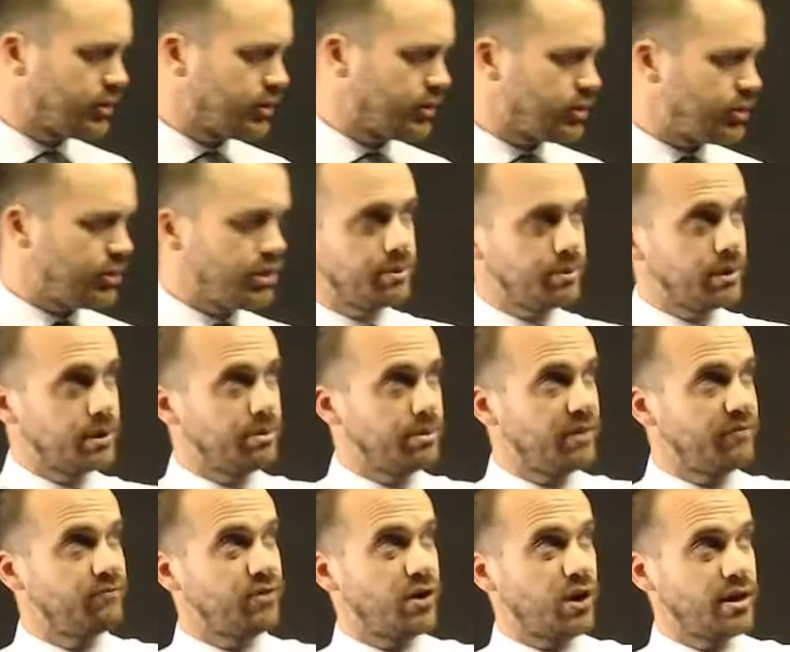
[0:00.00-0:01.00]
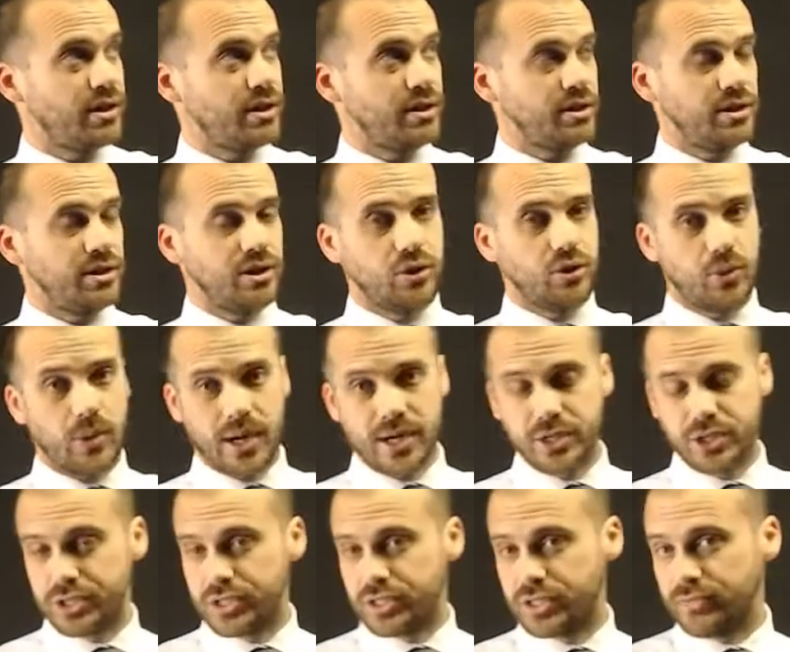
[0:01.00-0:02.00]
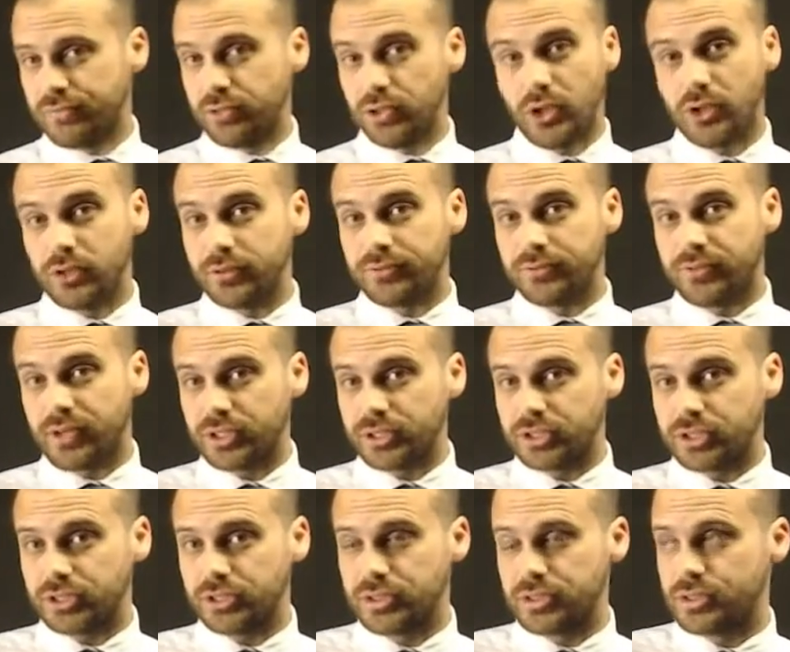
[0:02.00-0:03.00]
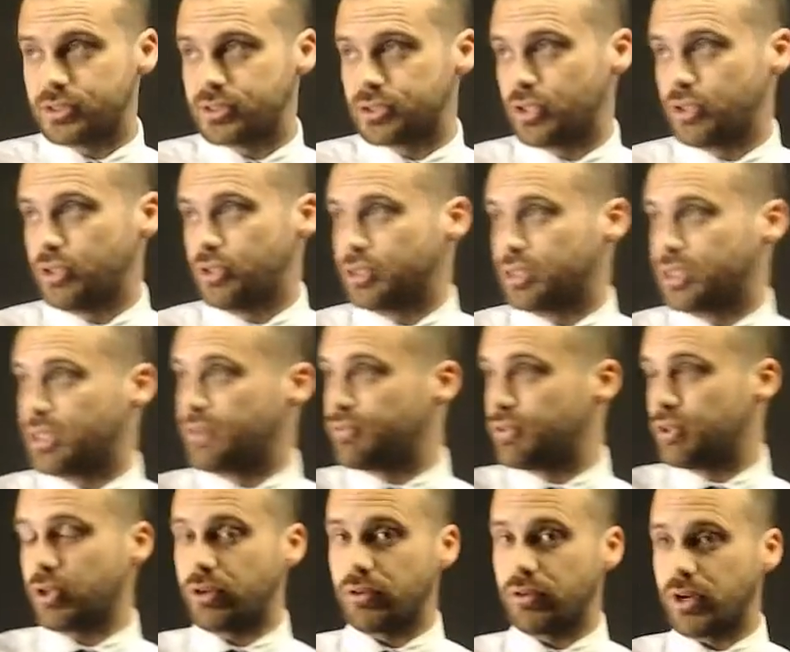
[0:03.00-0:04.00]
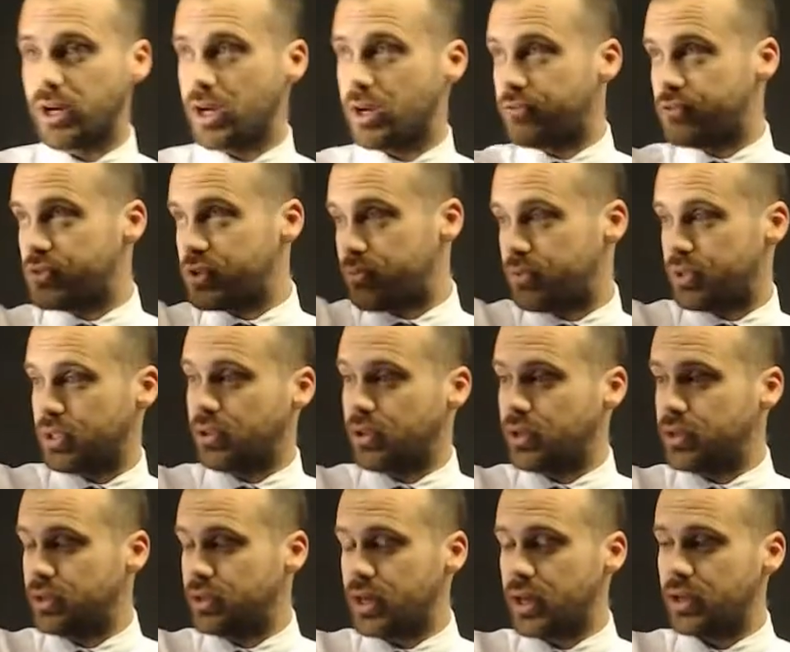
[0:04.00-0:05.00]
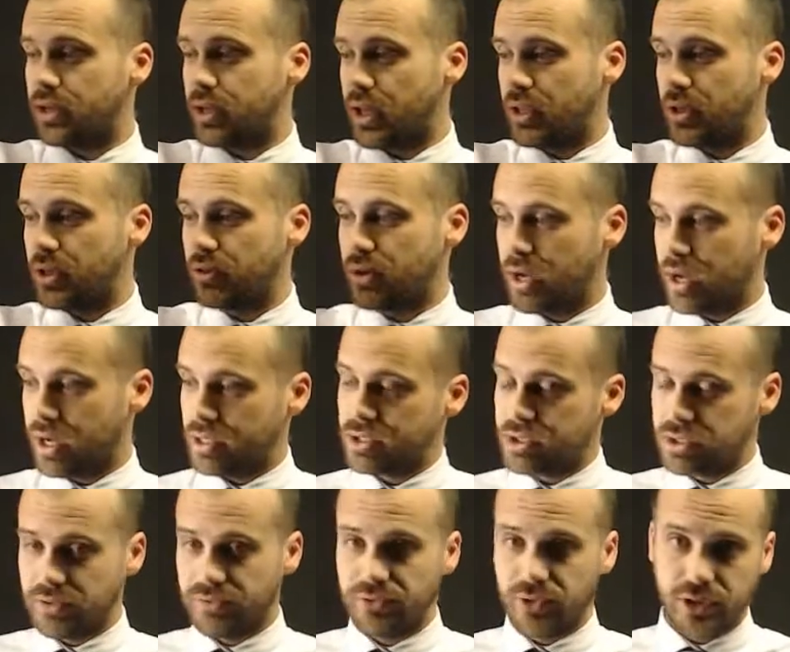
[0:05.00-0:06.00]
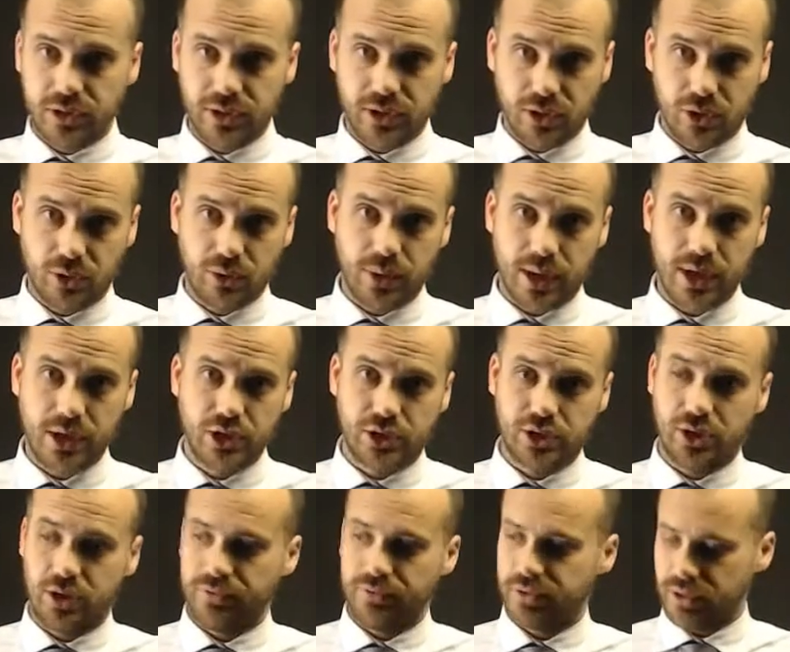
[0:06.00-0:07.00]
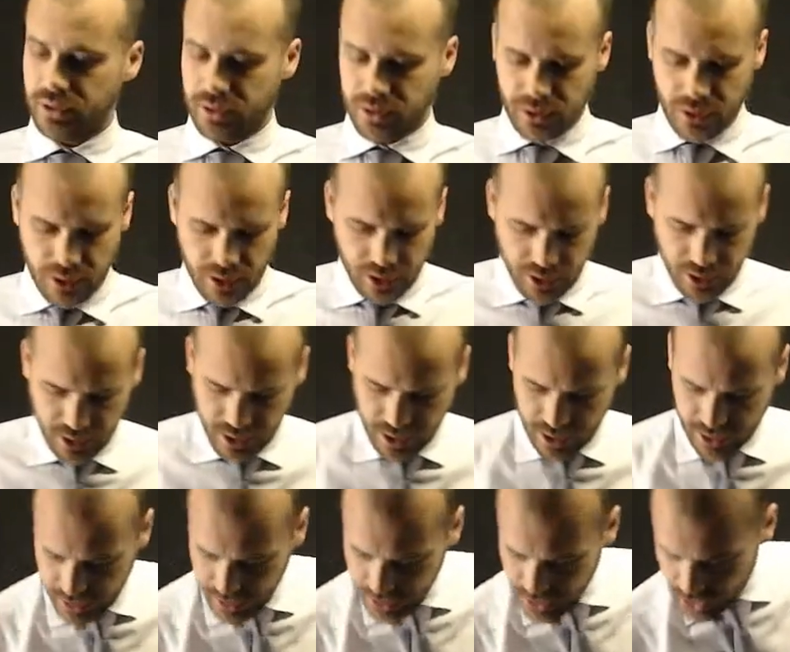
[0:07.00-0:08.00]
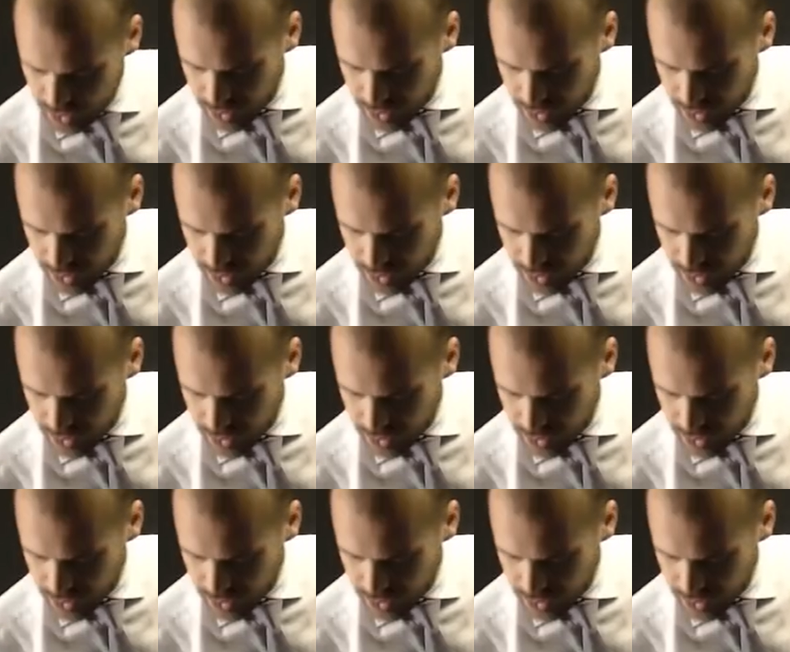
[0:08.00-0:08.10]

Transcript: So this one I'm going to be finding the equations of log functions. So you're given a graph, something like that, and you're asked to find the equation of it. Now, in a